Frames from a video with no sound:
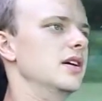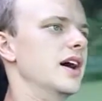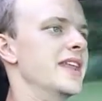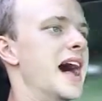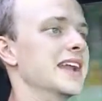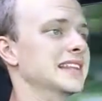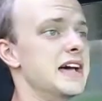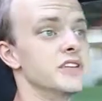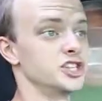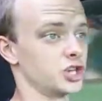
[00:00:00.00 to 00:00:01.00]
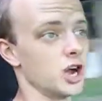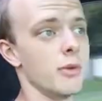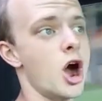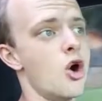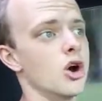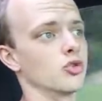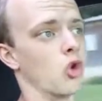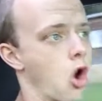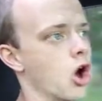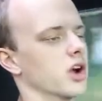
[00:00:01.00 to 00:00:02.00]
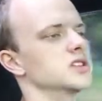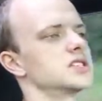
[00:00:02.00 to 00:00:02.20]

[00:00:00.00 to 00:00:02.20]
A 911 Turbo roars,